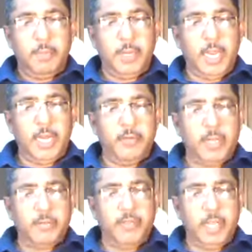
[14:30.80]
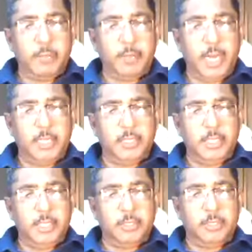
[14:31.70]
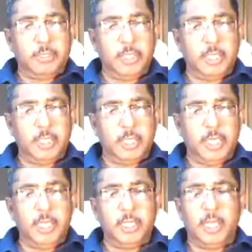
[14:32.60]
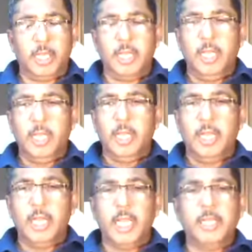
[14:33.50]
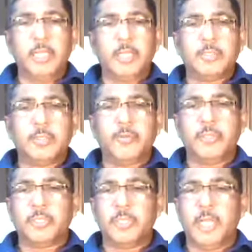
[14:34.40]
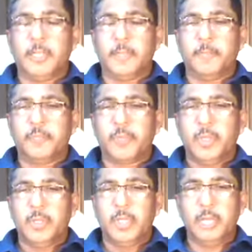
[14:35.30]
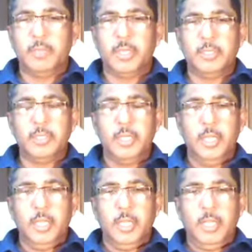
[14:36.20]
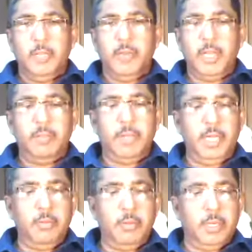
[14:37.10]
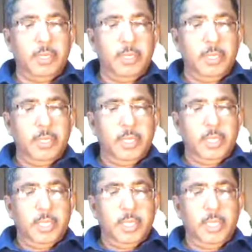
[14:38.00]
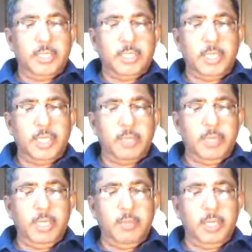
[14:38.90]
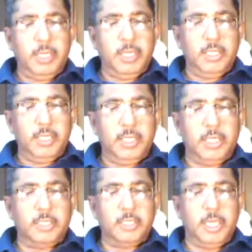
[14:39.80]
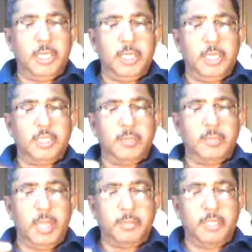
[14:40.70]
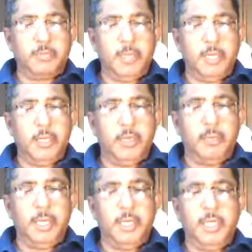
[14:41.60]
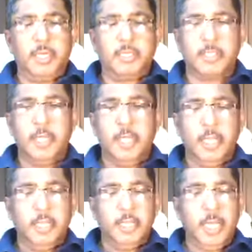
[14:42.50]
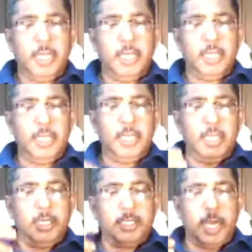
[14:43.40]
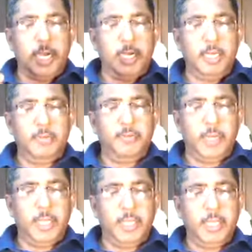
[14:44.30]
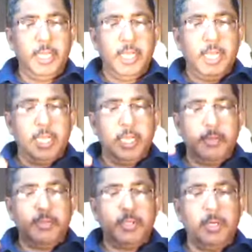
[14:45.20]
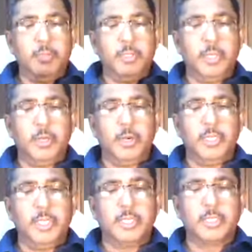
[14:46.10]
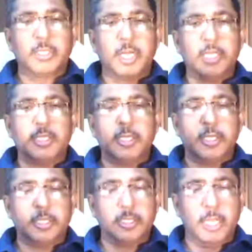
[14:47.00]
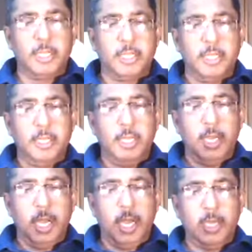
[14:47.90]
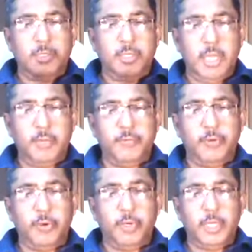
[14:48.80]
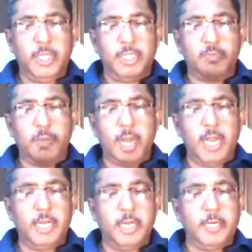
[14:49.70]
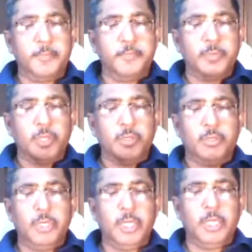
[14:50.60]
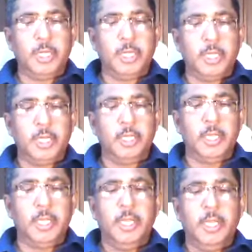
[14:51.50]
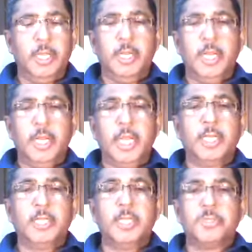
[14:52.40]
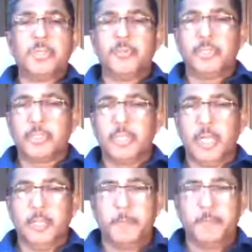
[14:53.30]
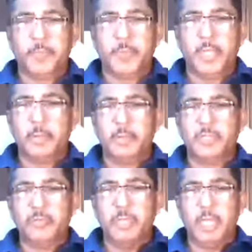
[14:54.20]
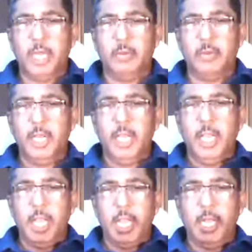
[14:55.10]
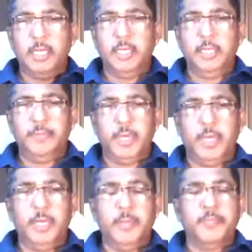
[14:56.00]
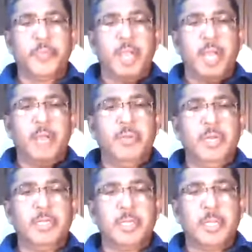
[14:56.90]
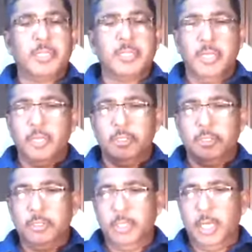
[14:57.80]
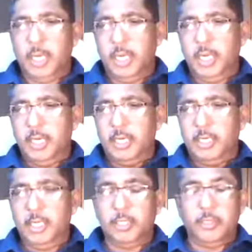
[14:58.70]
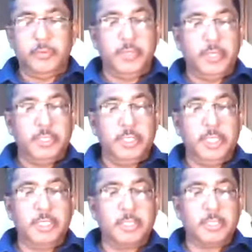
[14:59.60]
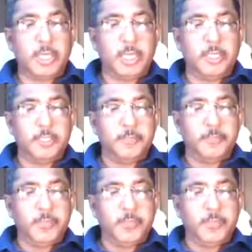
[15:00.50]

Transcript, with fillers: plant where we are planted together in the likeness of his death. That means when a believer is a believer in his, in his baptismal obedience that he is identifying himself with the Lord Jesus Christ in his death, and therefore he is planted together in the likeness of his death. That means we have identified ourselves to the death of Jesus Christ.